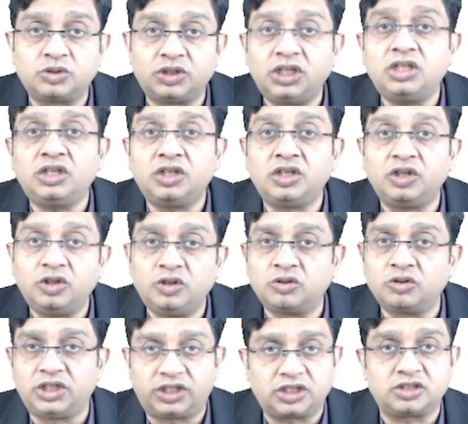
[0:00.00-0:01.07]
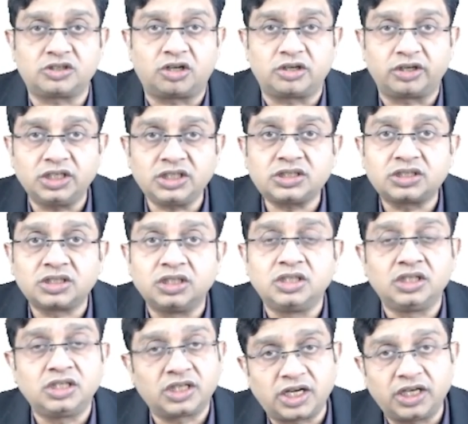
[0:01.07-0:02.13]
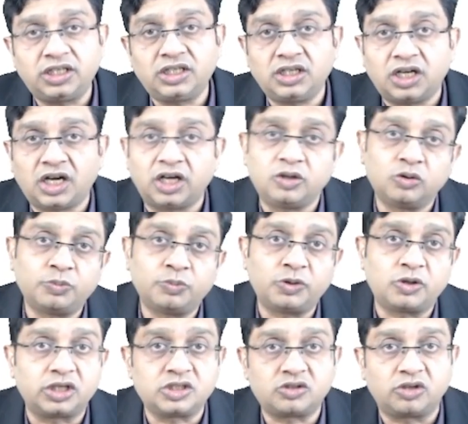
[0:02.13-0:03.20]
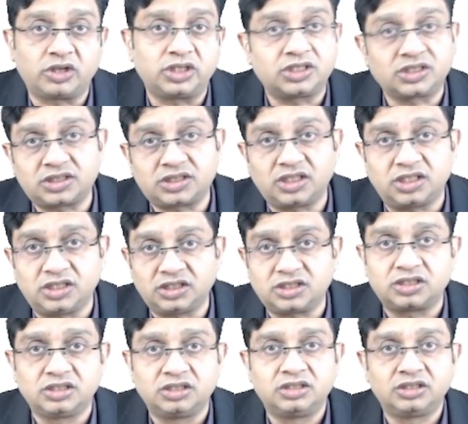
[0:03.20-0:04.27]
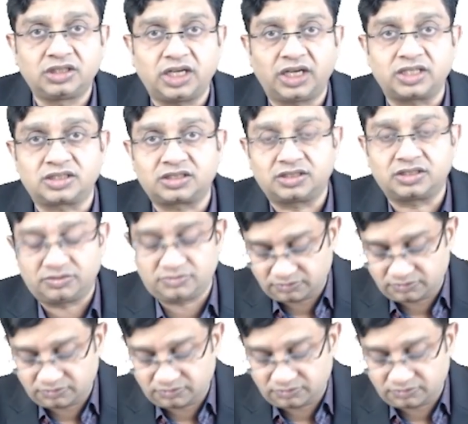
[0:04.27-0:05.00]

the neonatal jaundice. Right? I hope you are enjoying the series. Thanks.